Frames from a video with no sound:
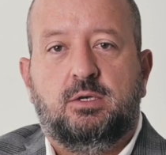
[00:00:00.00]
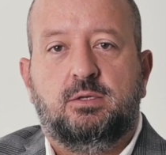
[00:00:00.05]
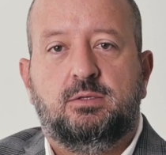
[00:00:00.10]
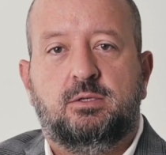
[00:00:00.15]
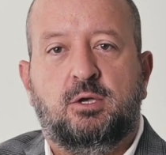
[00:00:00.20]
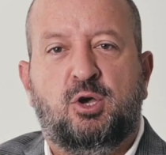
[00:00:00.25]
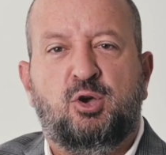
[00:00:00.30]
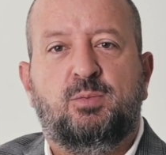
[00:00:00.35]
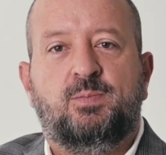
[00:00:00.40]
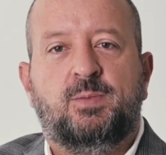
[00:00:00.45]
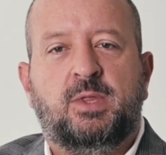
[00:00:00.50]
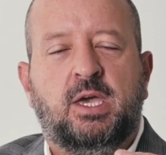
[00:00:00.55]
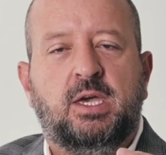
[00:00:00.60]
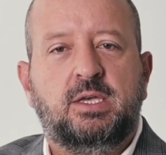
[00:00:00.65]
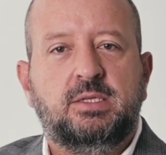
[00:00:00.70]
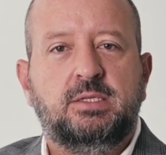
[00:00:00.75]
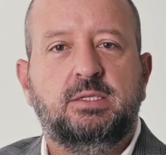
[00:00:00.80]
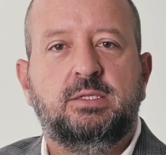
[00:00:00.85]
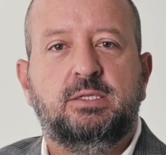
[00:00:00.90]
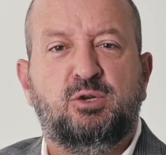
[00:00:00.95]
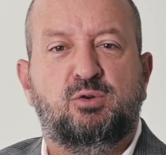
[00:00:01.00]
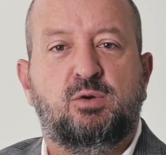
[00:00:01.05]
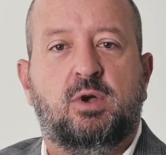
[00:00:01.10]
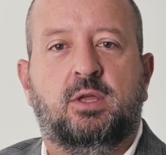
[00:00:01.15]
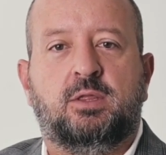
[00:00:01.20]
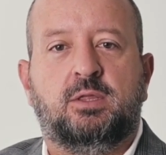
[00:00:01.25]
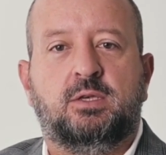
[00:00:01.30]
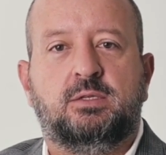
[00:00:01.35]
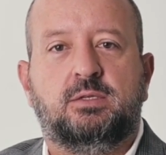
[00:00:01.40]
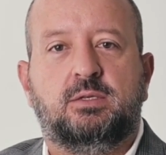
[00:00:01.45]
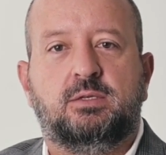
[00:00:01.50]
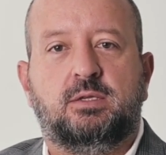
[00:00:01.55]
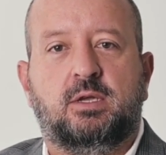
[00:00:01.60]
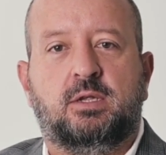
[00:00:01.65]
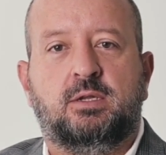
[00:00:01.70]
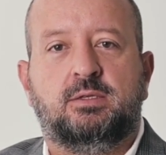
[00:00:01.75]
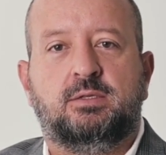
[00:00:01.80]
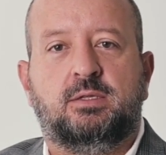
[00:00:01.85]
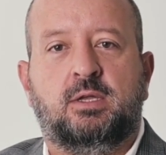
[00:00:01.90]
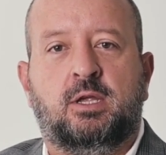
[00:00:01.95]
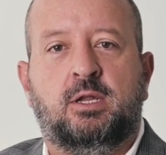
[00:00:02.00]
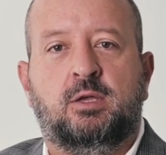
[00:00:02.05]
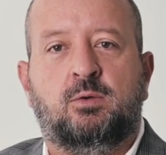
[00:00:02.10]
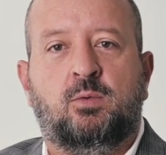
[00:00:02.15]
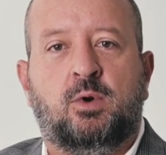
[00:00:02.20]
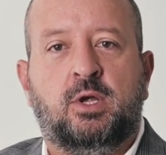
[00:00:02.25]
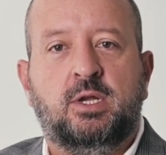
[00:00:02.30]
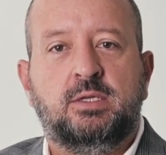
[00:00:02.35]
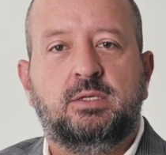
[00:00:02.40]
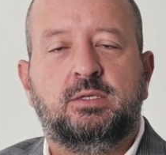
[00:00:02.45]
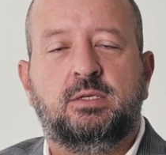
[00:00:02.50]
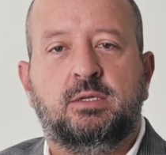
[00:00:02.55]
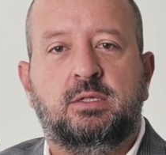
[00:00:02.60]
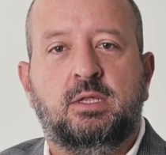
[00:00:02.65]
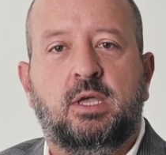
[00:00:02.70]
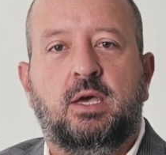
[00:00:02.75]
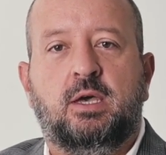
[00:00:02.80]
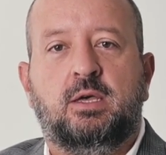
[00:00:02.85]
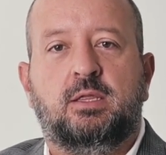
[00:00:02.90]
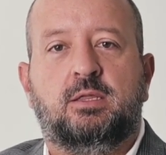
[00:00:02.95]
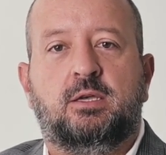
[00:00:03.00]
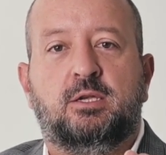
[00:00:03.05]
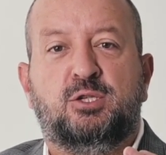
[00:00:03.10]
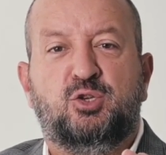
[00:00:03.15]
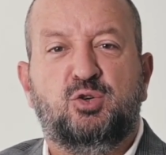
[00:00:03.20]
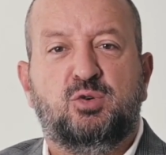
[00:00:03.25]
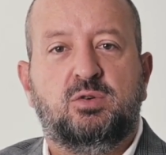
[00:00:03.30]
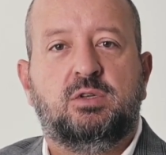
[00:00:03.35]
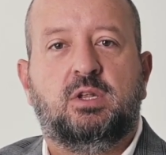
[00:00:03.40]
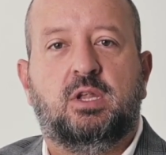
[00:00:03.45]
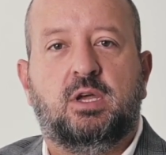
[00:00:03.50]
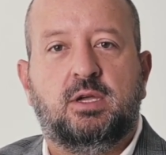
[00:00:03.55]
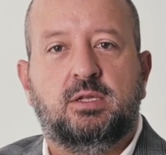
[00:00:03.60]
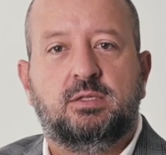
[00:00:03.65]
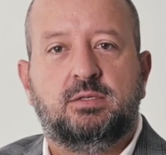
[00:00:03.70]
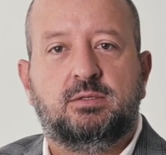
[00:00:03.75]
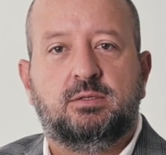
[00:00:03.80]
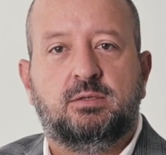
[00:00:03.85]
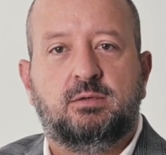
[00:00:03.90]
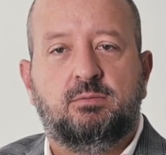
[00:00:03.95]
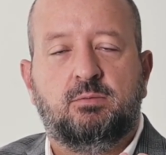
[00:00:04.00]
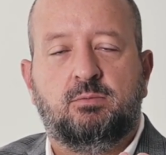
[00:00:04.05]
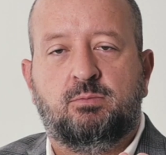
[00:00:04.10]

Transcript: So the essence around this is understanding what is it that your clients